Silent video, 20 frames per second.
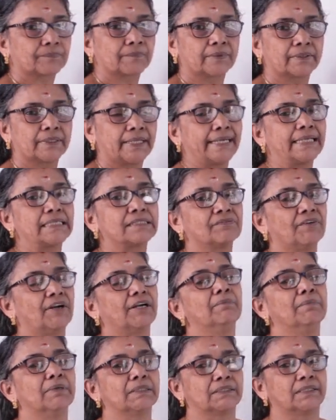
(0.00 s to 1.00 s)
That is
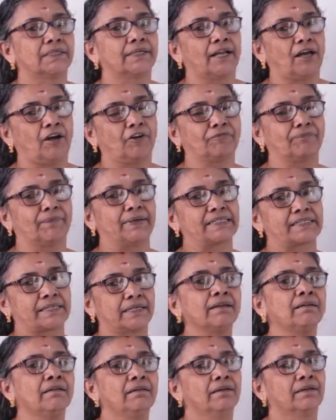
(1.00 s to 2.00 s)
one method of
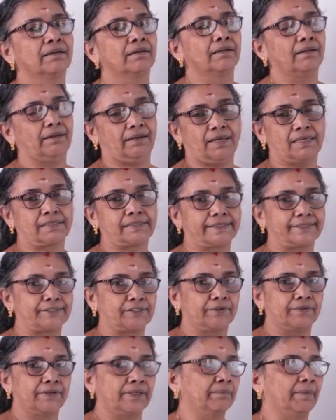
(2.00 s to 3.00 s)
measuring elasticity
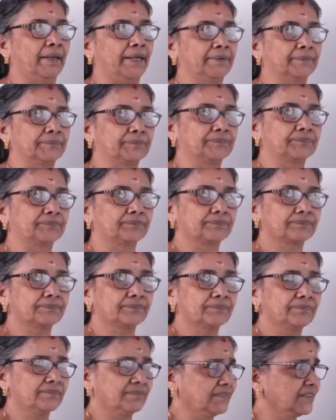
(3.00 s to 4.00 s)
of demand.
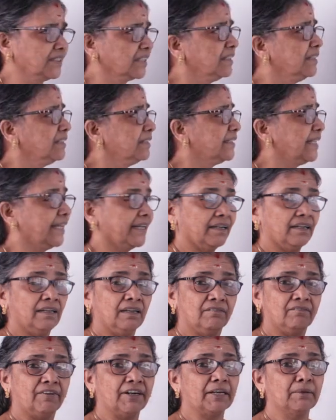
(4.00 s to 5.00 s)
Then
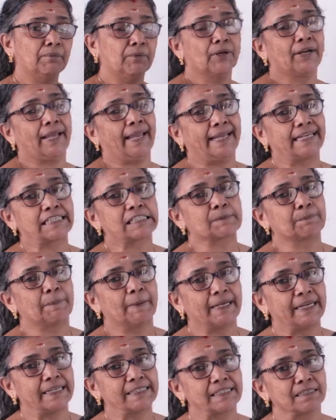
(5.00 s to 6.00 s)
what about
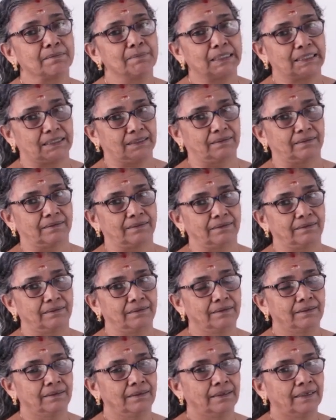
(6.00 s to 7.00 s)
expenditure method?
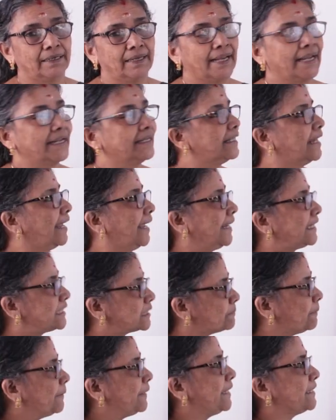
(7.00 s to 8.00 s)
In the
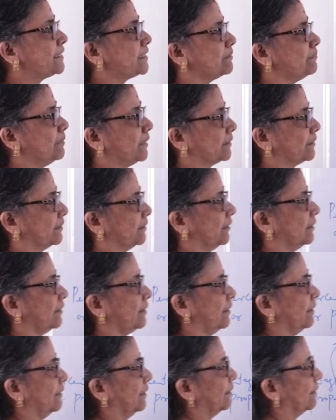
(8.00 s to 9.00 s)
expenditure
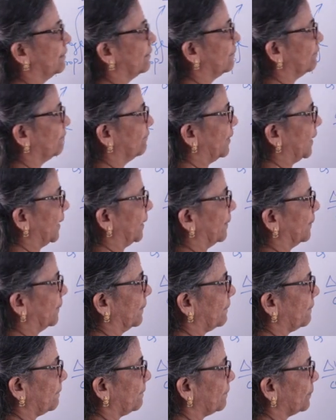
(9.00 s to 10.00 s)
method,
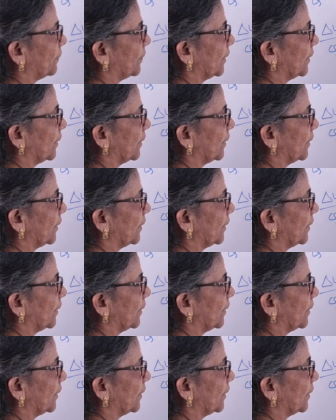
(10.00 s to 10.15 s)
when